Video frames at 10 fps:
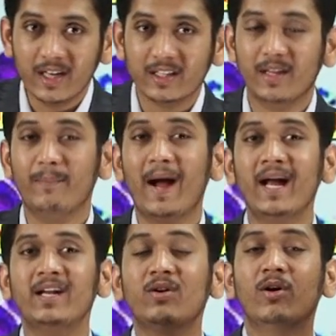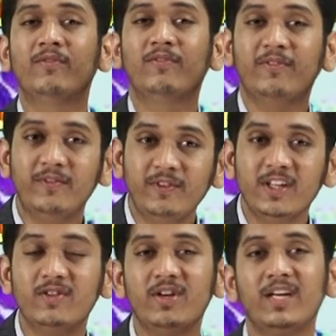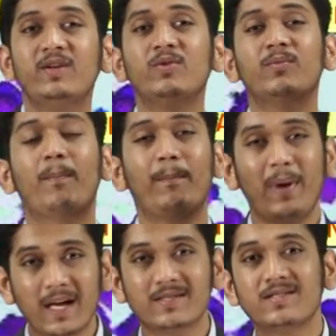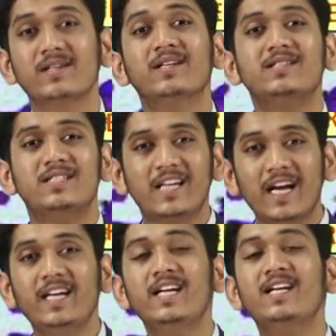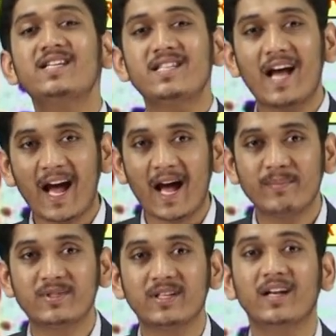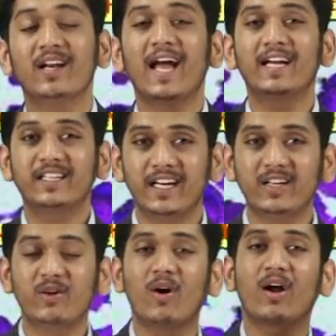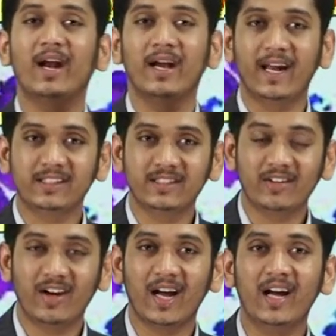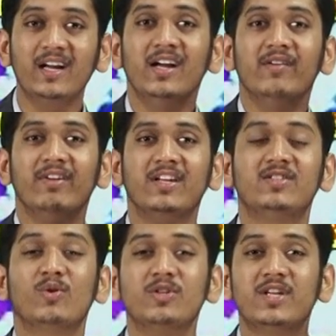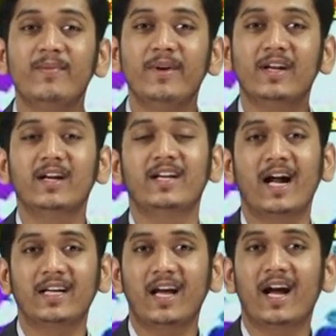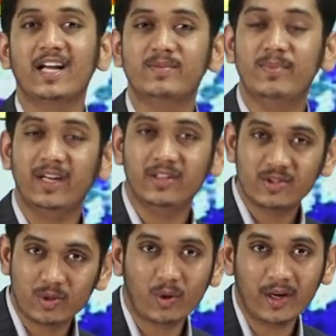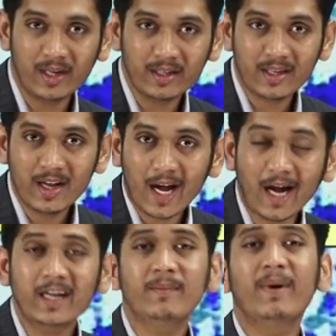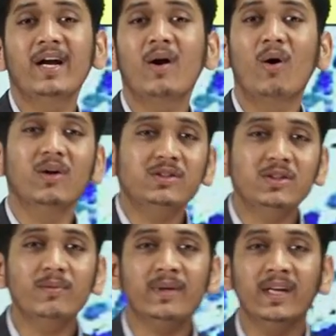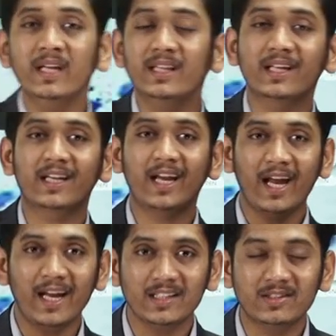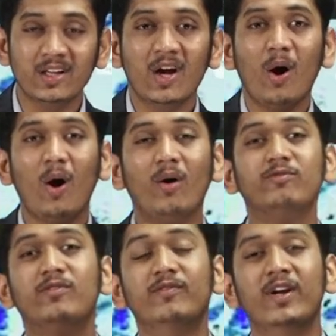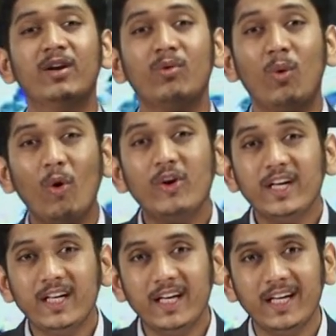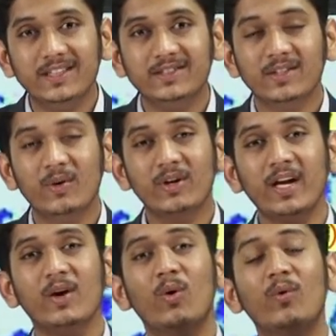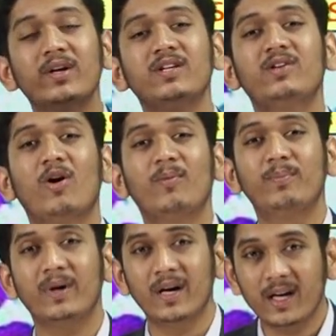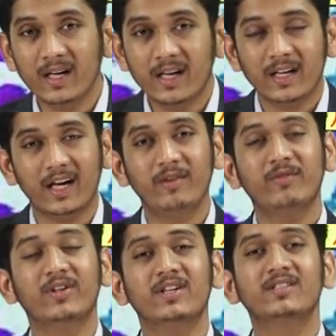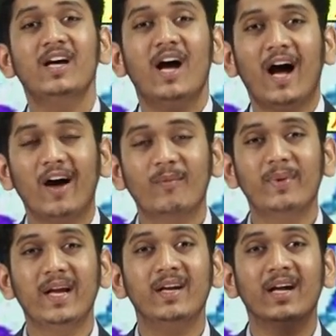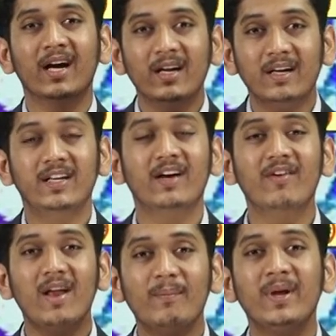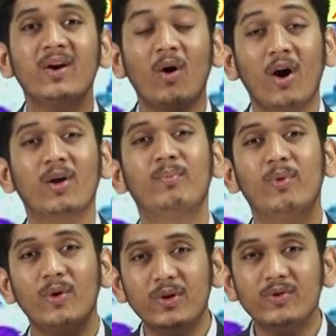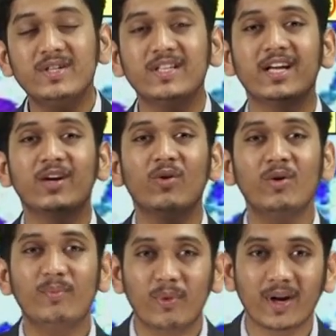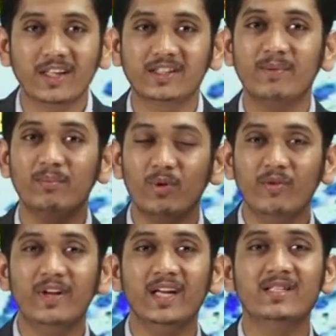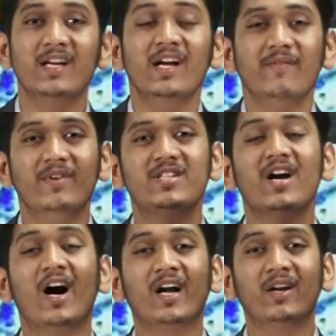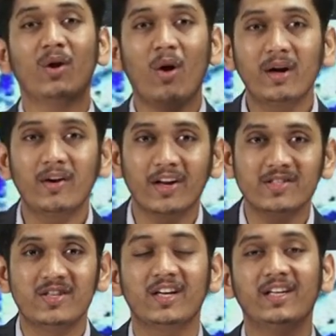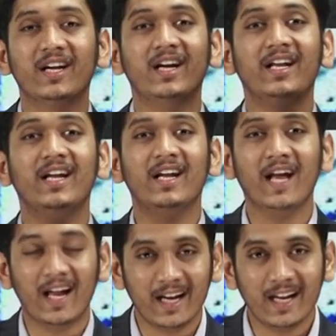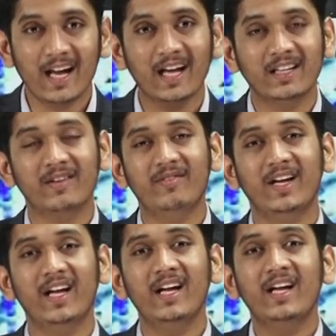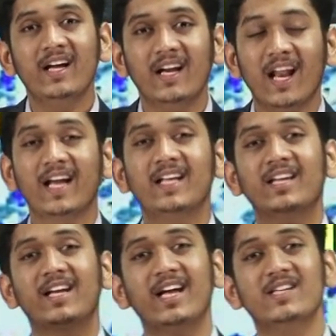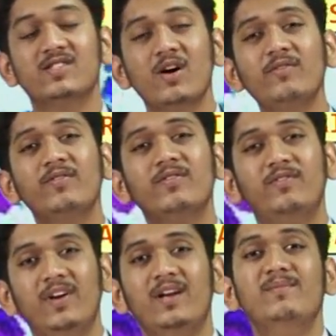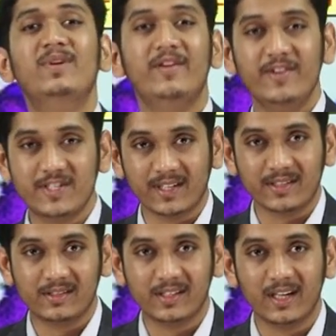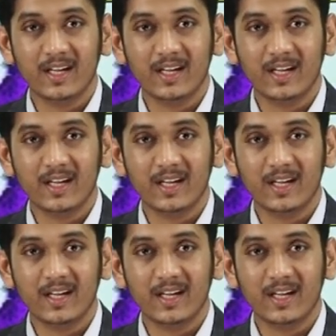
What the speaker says: the banning of 53 to plus Chinese apps like TikTok and etc., where social media data has been stolen. And it might also be the case of where OTTs, okay, over-the-top networks have been developing or producing their own production movies which are not restricted in any other way, like in the case of film divisions.